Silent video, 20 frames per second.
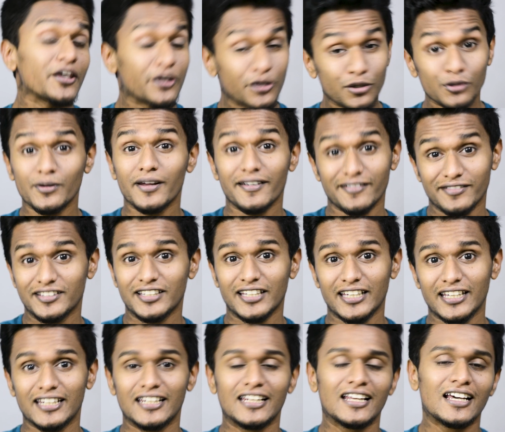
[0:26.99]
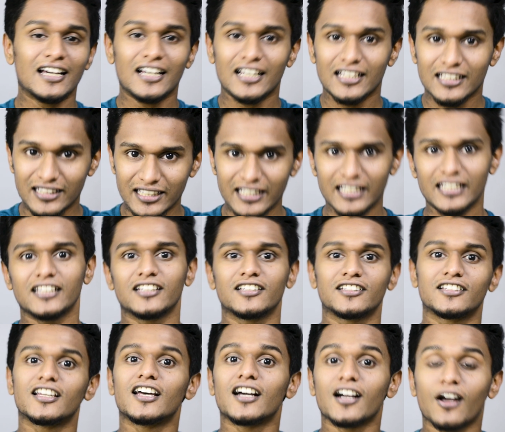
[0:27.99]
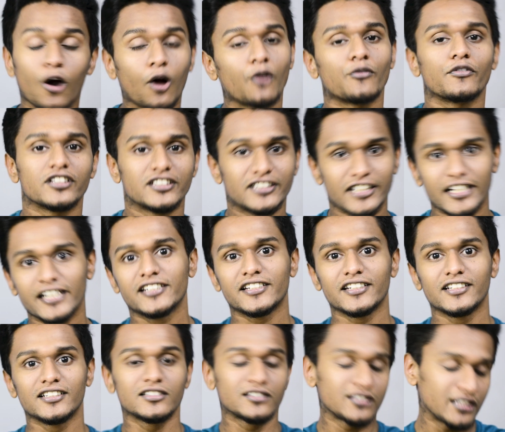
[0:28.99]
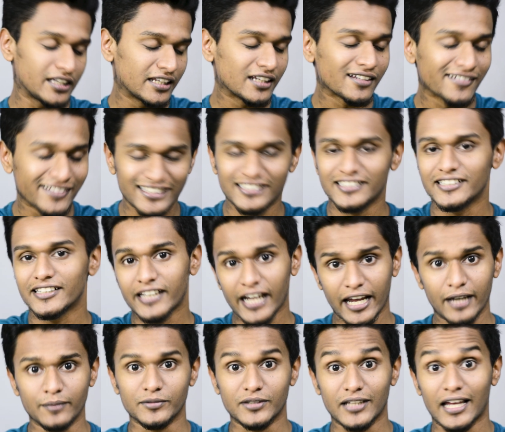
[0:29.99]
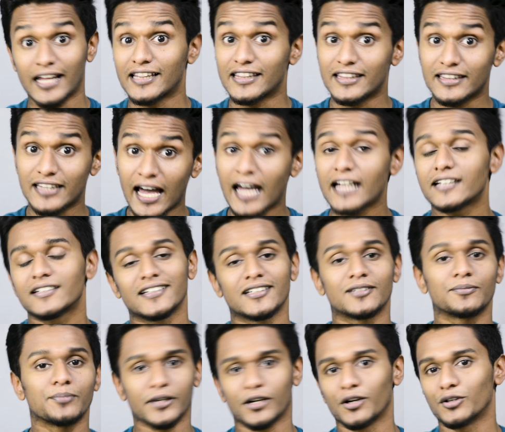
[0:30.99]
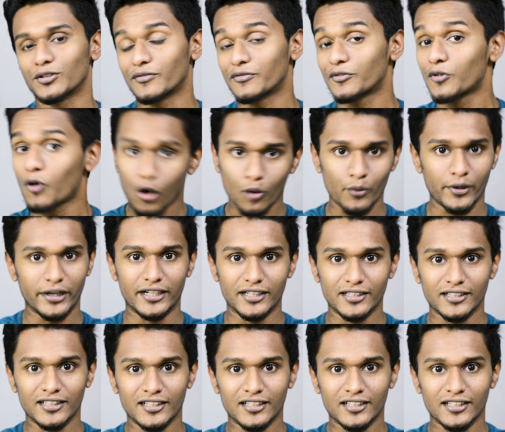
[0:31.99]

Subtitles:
You would have seen these conversations in recent times, and that is because of COVID.